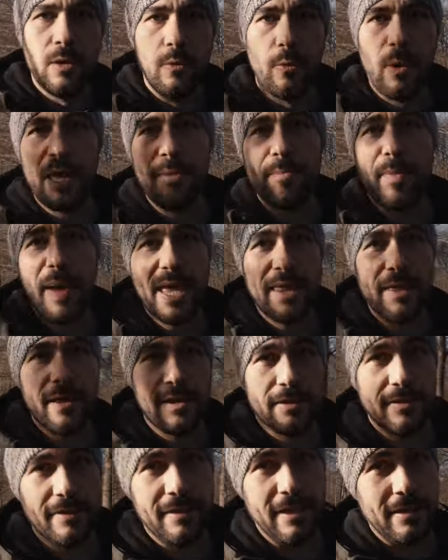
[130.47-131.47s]
way
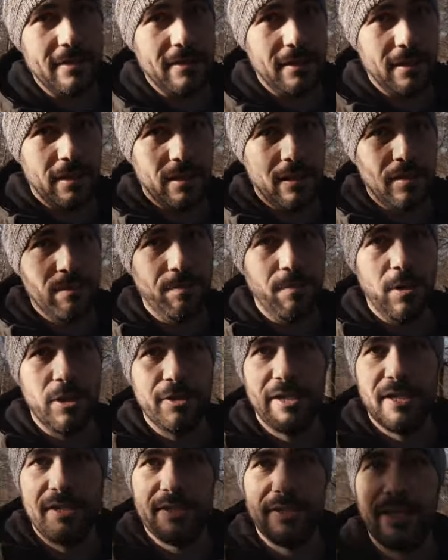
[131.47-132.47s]
better than uh,
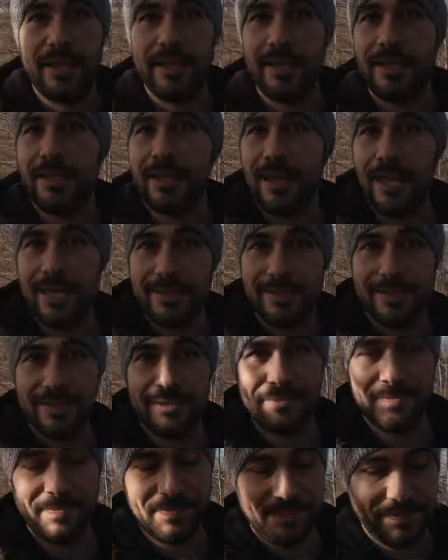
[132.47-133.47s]
modern glass.